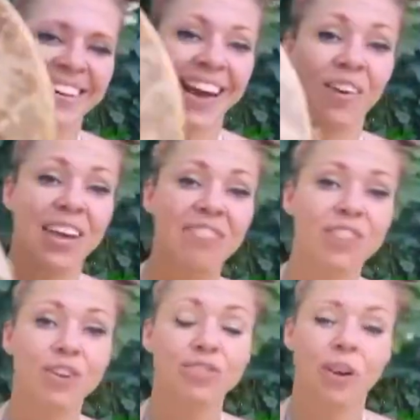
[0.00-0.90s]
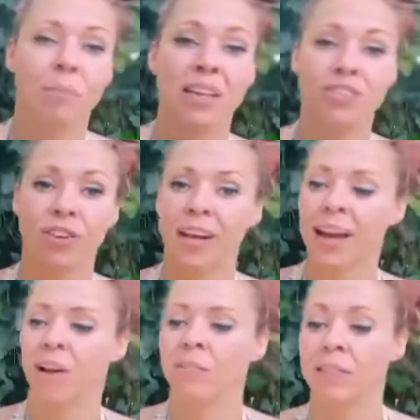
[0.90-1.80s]
Now, if your drum has dried
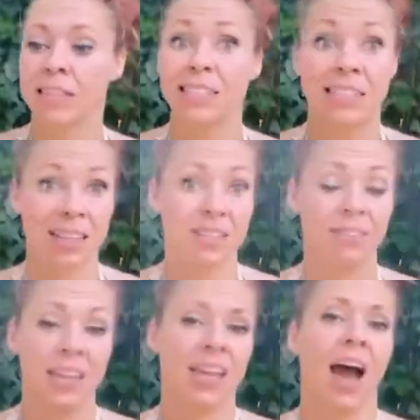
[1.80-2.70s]
out excessively,